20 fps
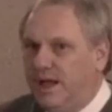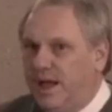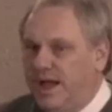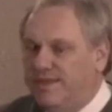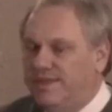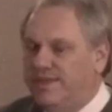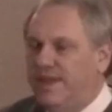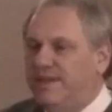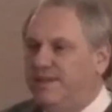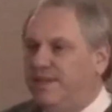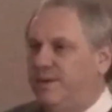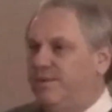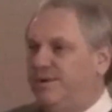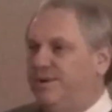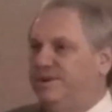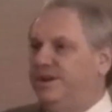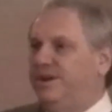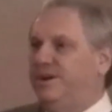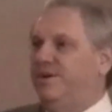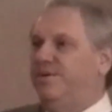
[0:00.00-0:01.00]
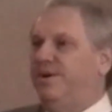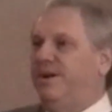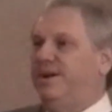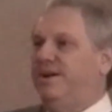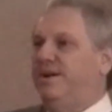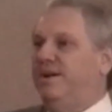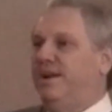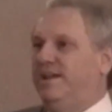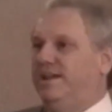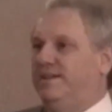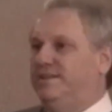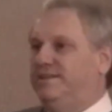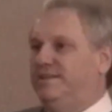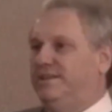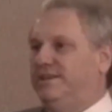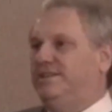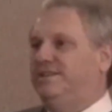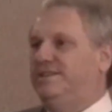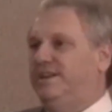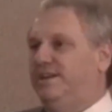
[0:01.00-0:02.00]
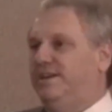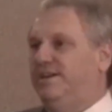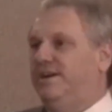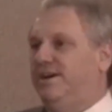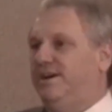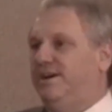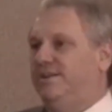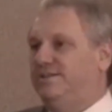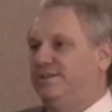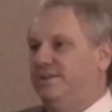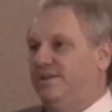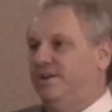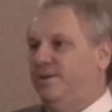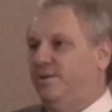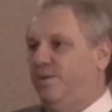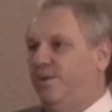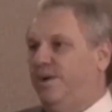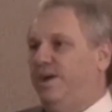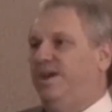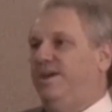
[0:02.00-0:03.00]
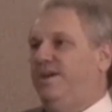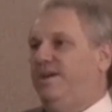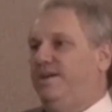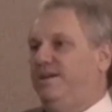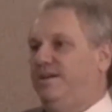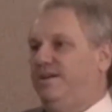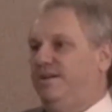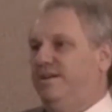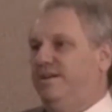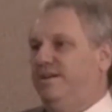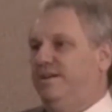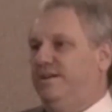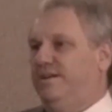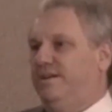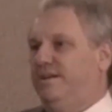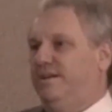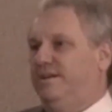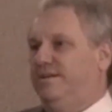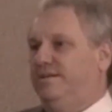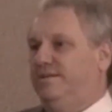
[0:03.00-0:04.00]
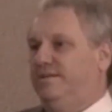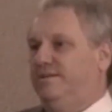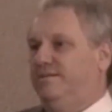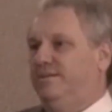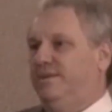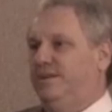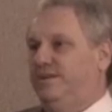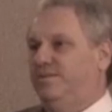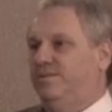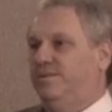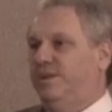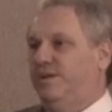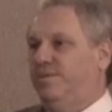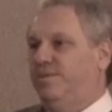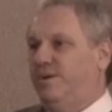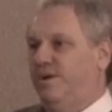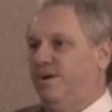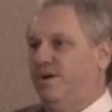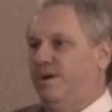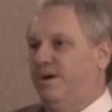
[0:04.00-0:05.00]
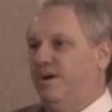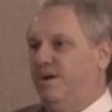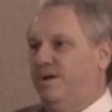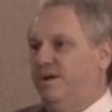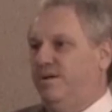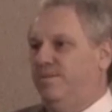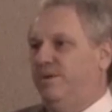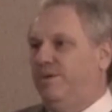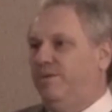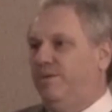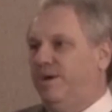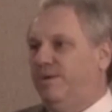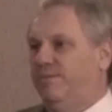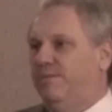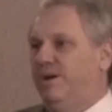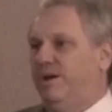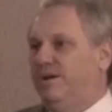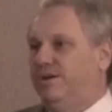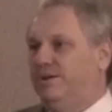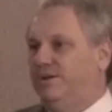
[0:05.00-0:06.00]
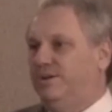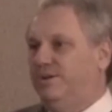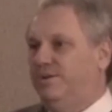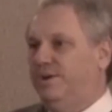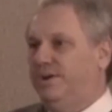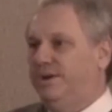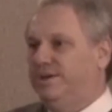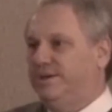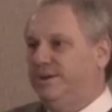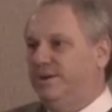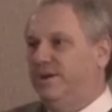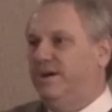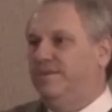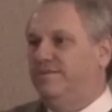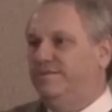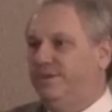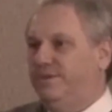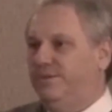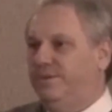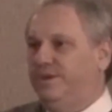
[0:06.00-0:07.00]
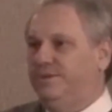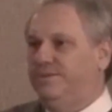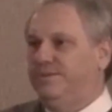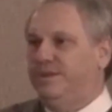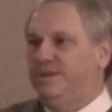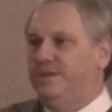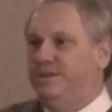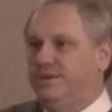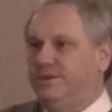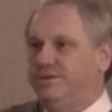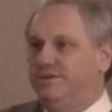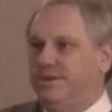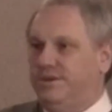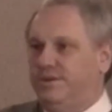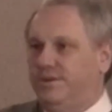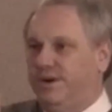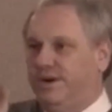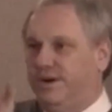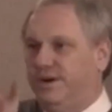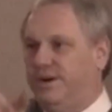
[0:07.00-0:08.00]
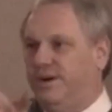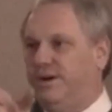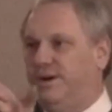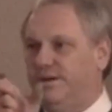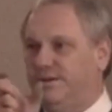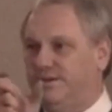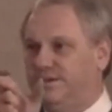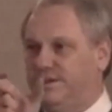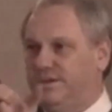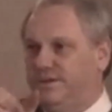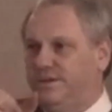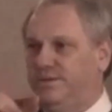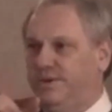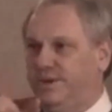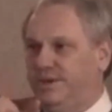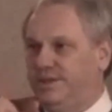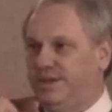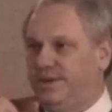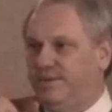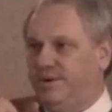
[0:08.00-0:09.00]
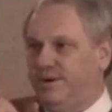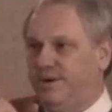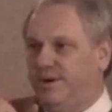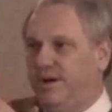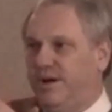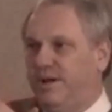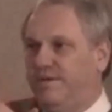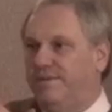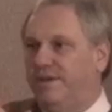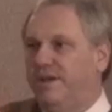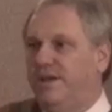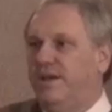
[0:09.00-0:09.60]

I think they were generating like 60 calls in a week. When they were on, we'd run them on 2 weeks and off 2 weeks, but they still generated calls the 2 weeks they were on.